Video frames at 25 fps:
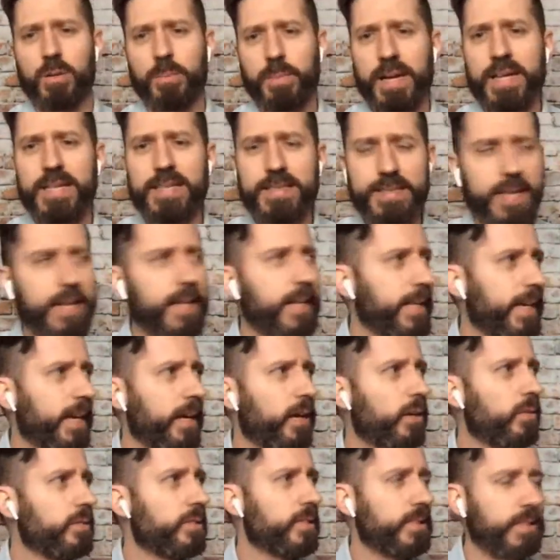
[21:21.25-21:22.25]
by standing
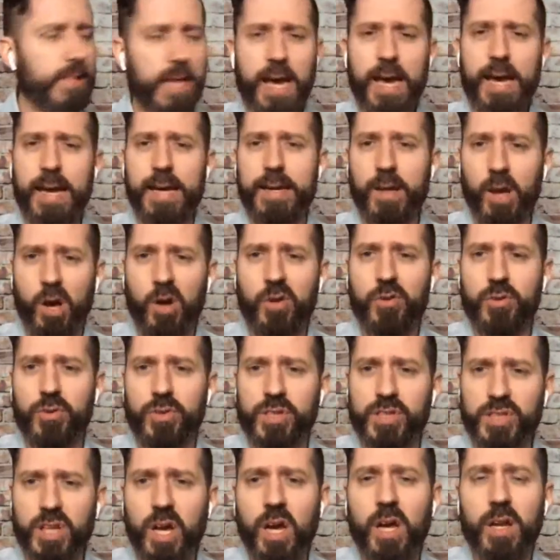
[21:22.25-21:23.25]
outside under
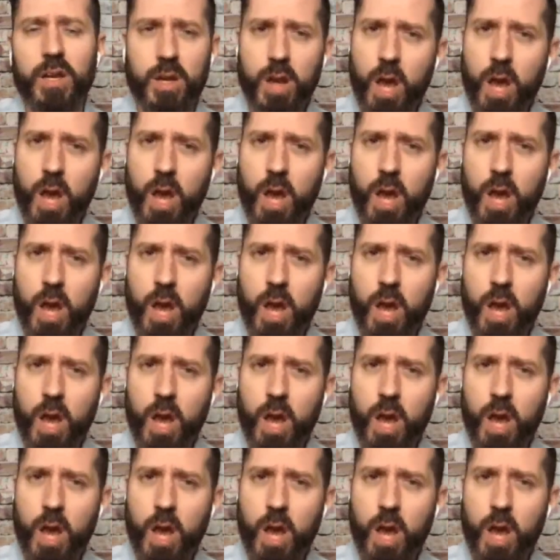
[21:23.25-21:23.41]
the sun?